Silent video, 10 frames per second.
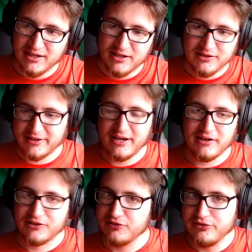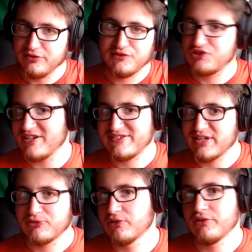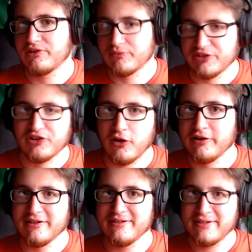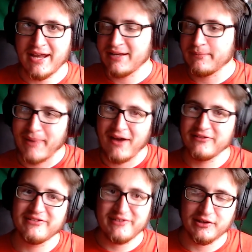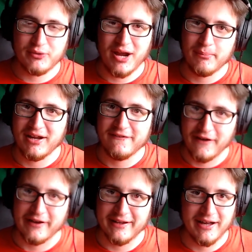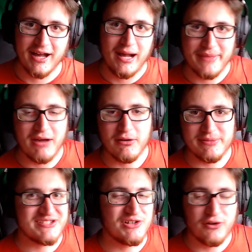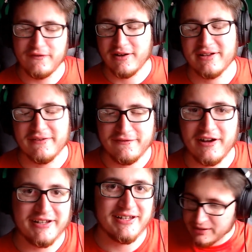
your character who you've dressed up to look retarded getting pounded to the ground by a fucking cop. That would be so fucking funny.